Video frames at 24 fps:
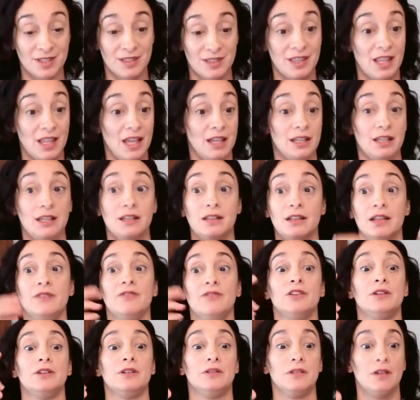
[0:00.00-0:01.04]
and then
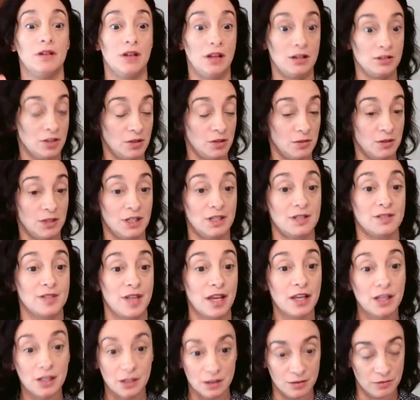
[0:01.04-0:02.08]
even onto an
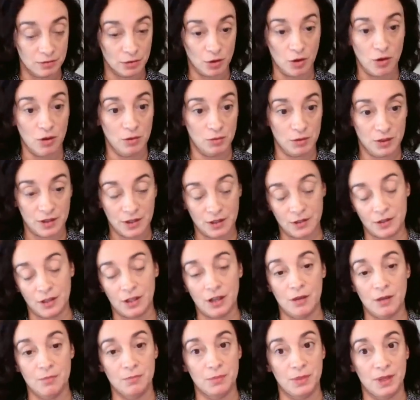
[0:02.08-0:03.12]
executive role within the
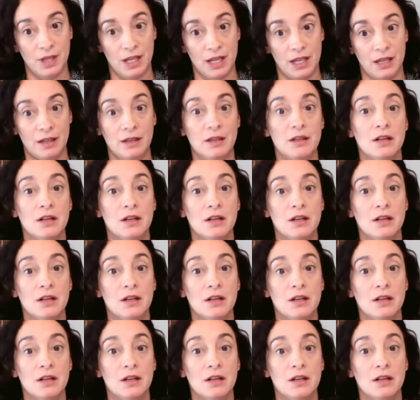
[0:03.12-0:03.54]
company.